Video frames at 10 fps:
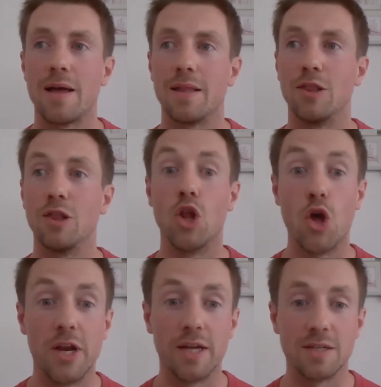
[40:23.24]

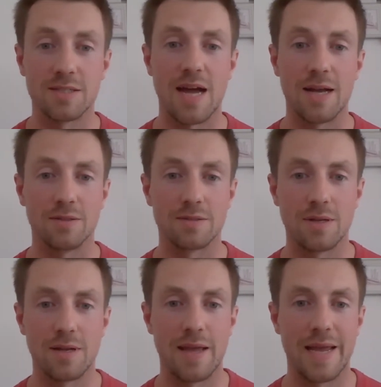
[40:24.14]
learning styles
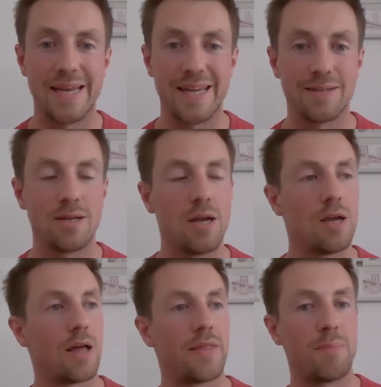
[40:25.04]
in it.
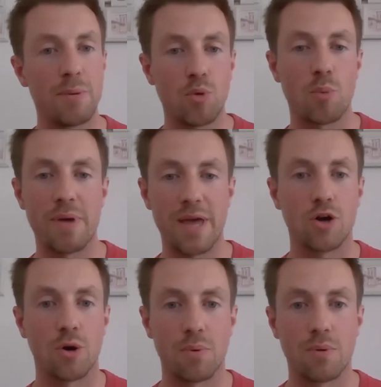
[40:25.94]
And then people will pick
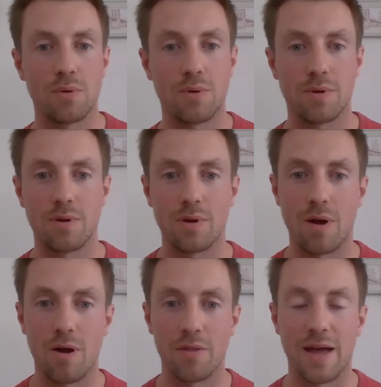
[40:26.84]
up
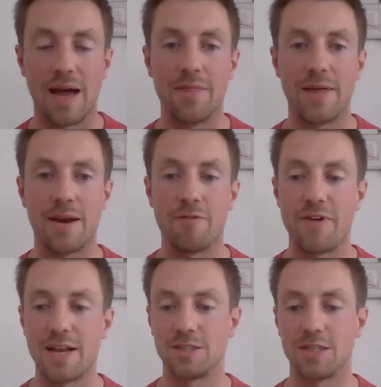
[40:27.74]
on that. And then
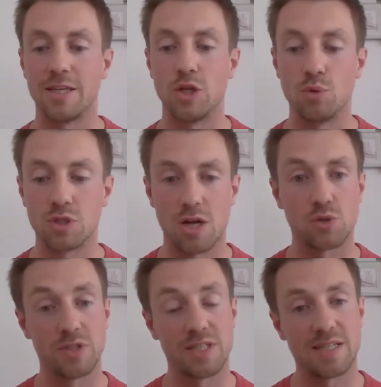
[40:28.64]
eventually you start to
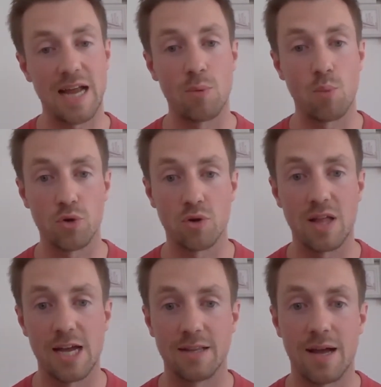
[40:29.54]
understand what your
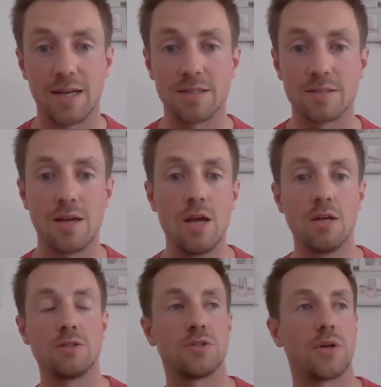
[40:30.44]
client likes.
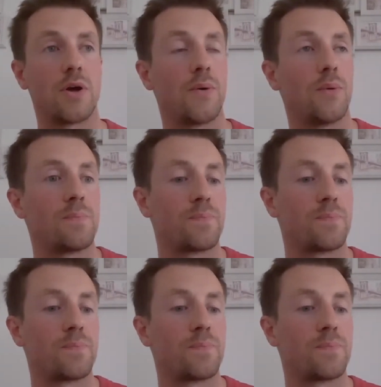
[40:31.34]
So